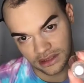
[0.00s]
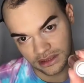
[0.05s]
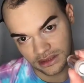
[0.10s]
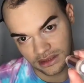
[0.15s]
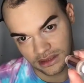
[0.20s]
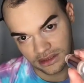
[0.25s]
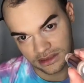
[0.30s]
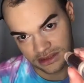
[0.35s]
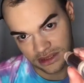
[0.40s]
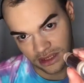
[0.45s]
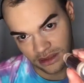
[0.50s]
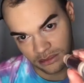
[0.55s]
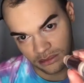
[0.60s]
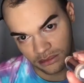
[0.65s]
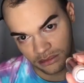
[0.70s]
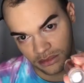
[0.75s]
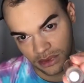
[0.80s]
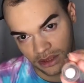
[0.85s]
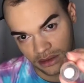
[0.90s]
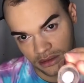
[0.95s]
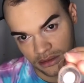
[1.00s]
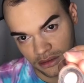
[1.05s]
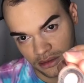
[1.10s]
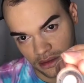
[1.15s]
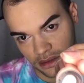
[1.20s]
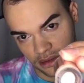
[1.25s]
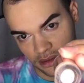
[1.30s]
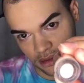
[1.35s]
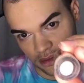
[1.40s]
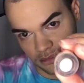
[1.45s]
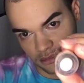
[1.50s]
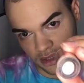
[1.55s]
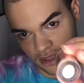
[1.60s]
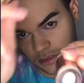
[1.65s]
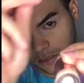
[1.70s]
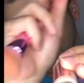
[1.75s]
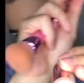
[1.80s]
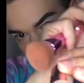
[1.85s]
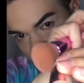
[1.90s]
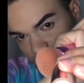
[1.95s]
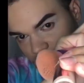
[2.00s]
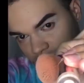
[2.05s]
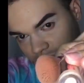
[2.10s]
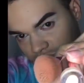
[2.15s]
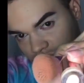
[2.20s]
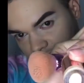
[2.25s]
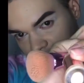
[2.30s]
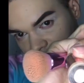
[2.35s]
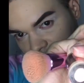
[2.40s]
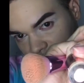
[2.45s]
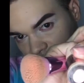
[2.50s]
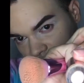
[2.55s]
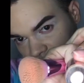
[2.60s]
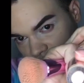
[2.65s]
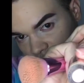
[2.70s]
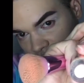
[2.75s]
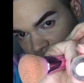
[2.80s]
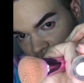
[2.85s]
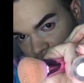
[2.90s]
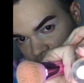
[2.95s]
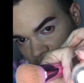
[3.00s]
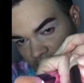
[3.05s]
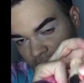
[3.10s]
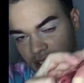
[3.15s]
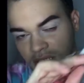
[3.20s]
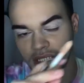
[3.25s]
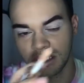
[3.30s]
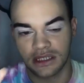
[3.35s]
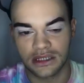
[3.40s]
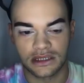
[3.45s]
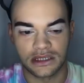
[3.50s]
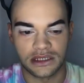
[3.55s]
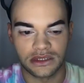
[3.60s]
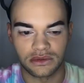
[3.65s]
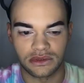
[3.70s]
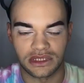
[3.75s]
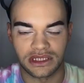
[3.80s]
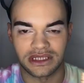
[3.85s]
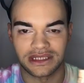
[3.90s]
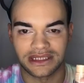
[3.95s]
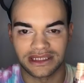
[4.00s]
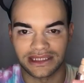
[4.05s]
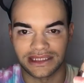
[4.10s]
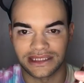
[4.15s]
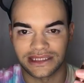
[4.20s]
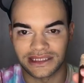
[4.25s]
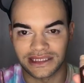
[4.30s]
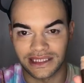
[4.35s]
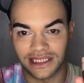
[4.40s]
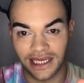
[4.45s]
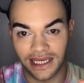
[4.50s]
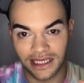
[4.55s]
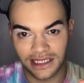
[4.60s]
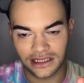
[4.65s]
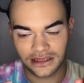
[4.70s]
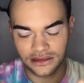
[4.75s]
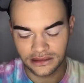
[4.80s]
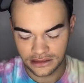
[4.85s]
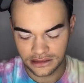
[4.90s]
the same Makeup Revolution concealer. This one is in C8.